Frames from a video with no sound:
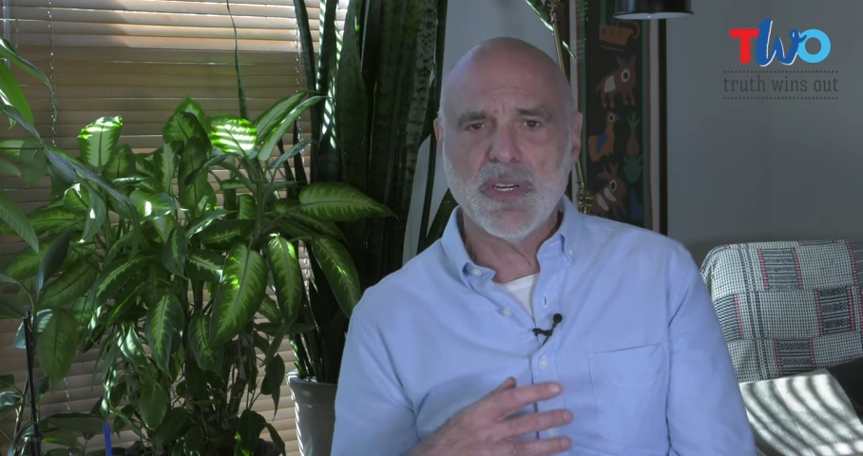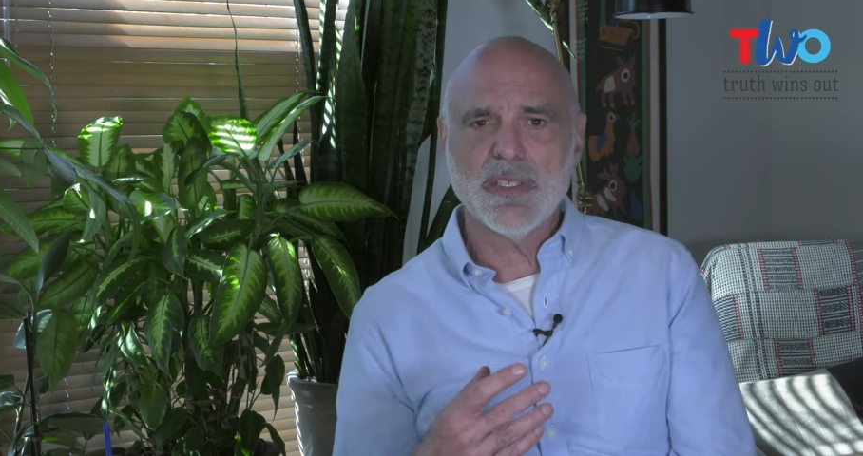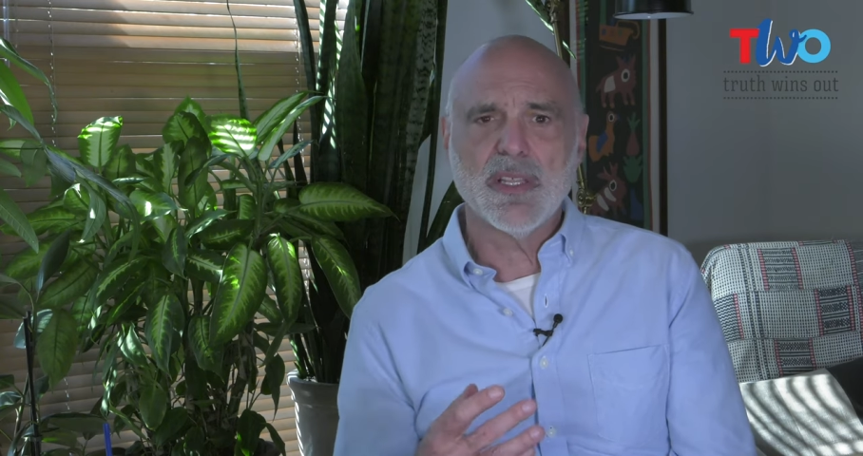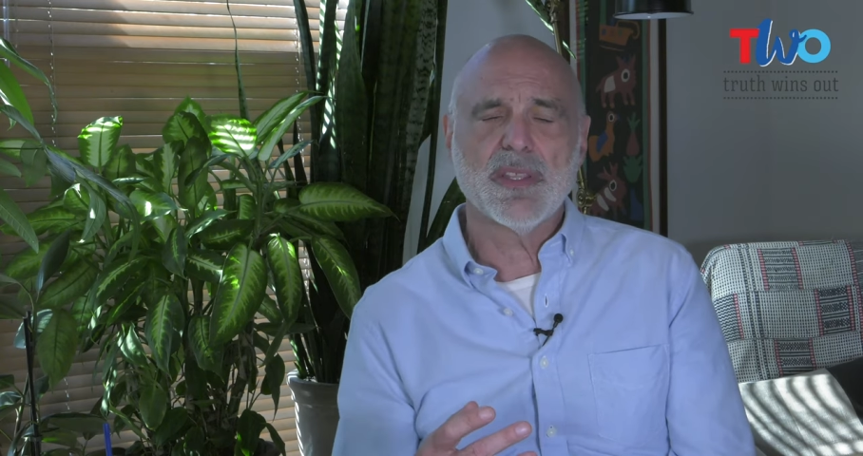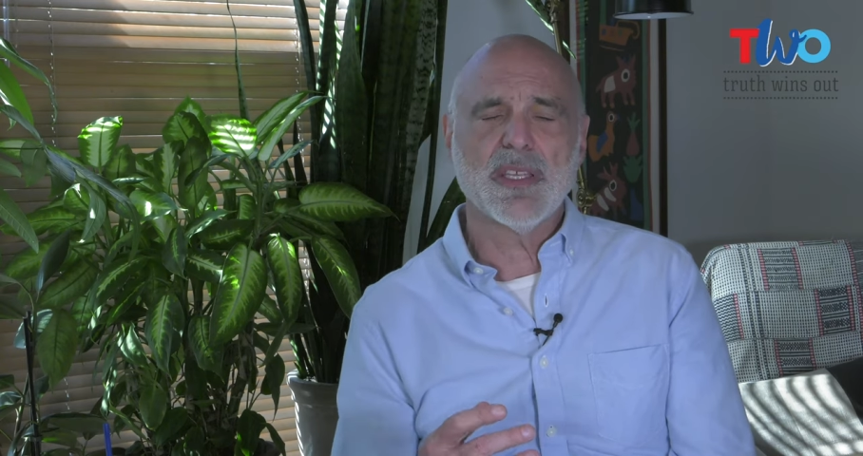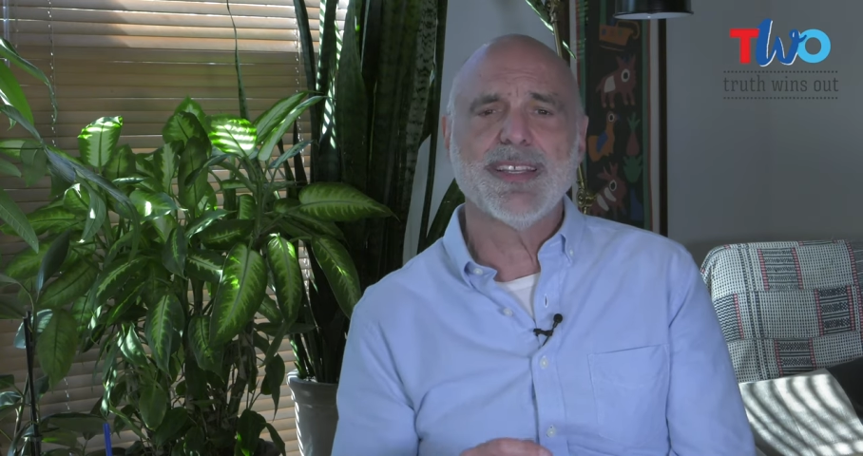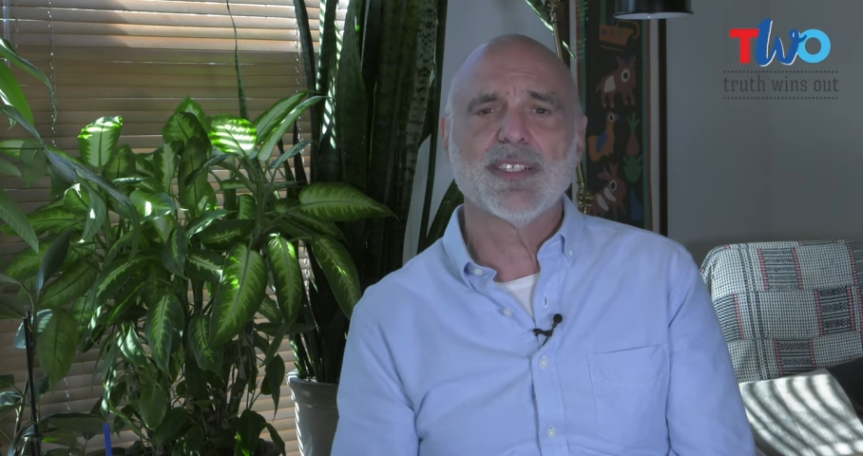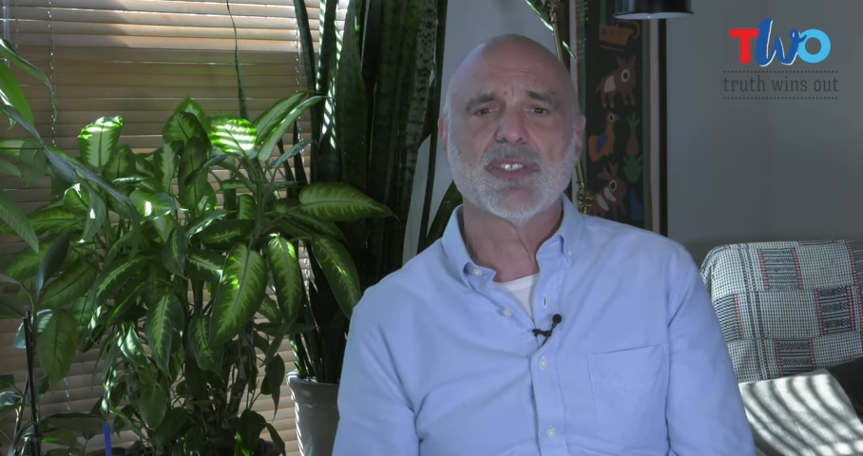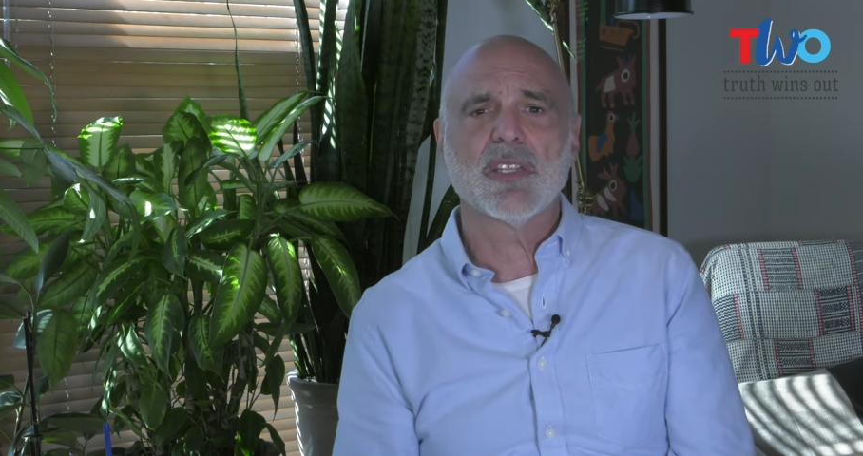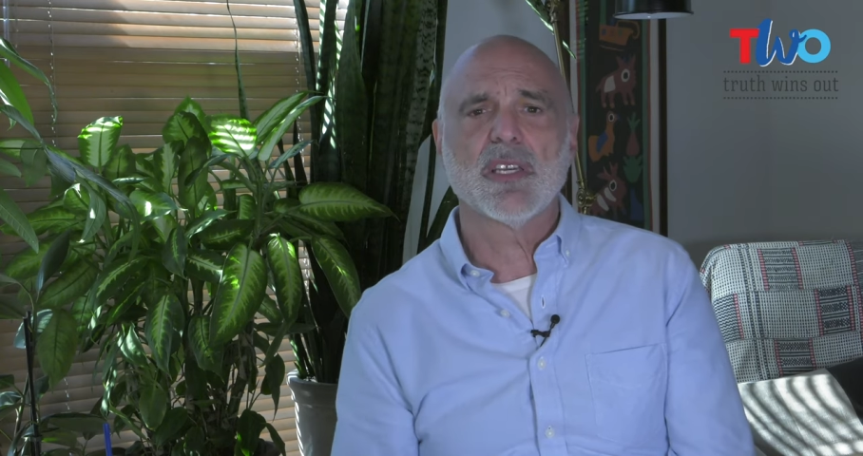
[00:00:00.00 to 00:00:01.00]
many of the
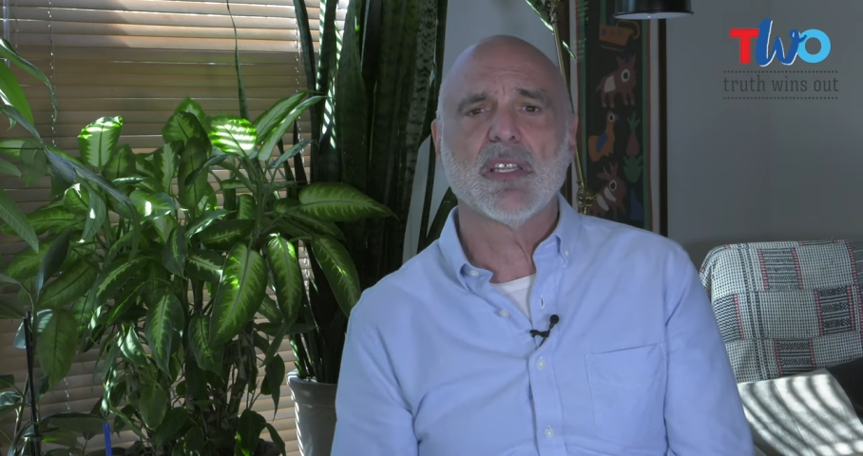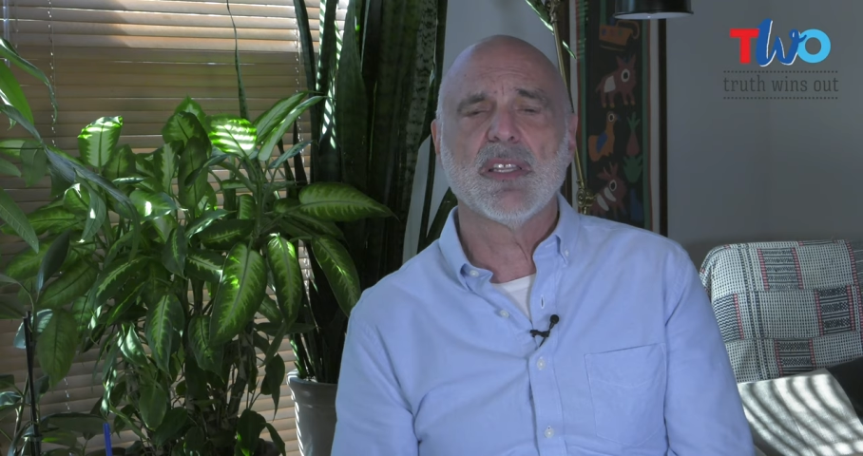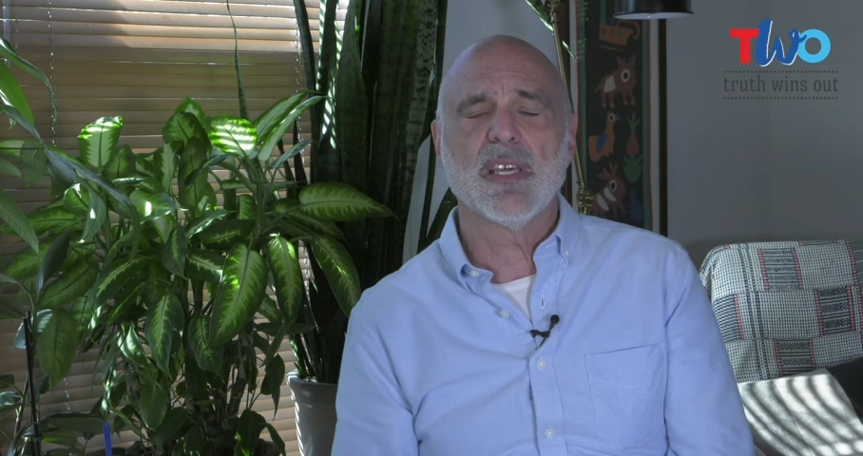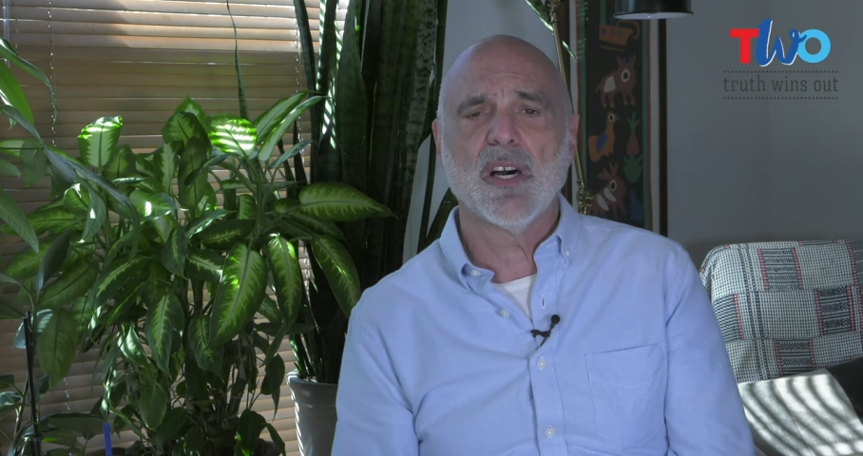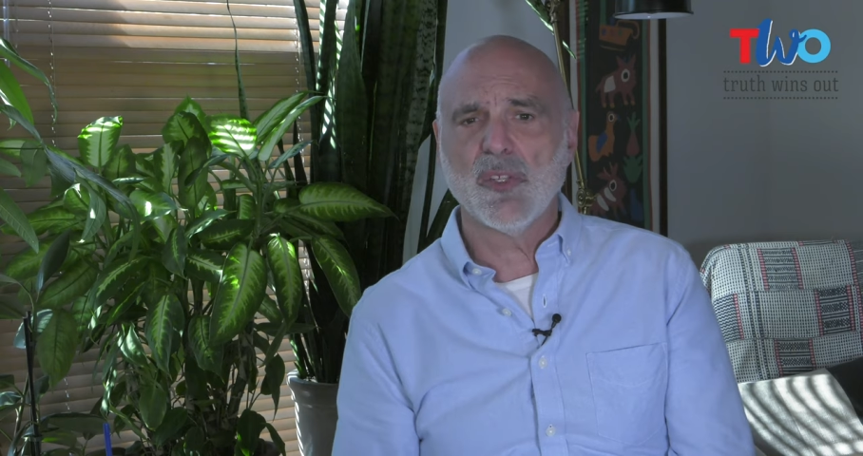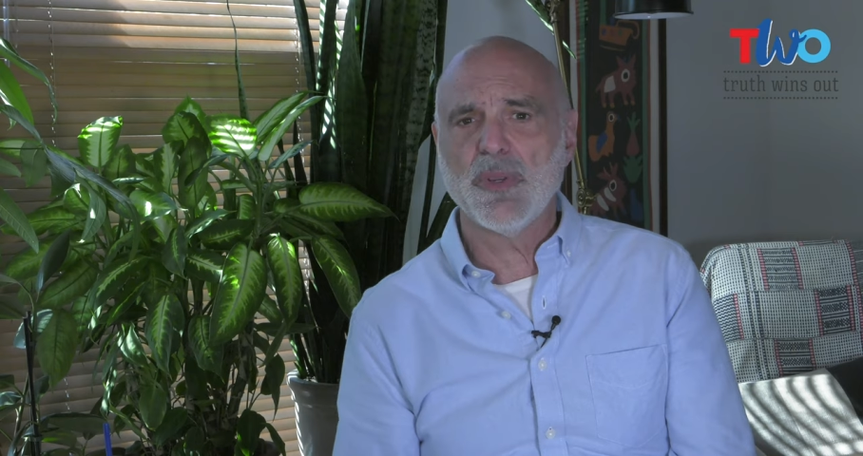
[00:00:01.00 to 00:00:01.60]
things that other